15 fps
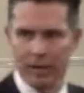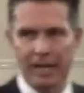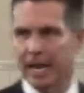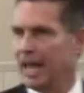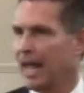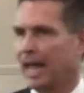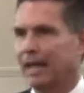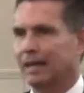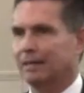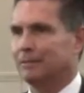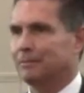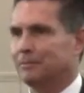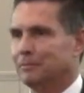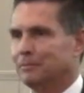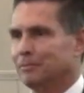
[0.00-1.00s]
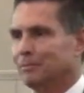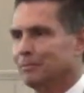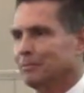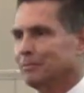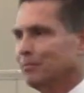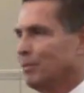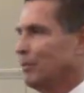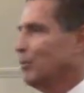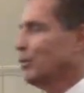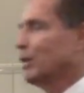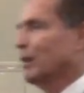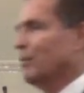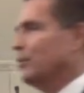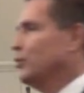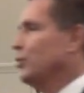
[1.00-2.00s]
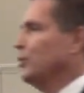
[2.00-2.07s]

day, people are coming to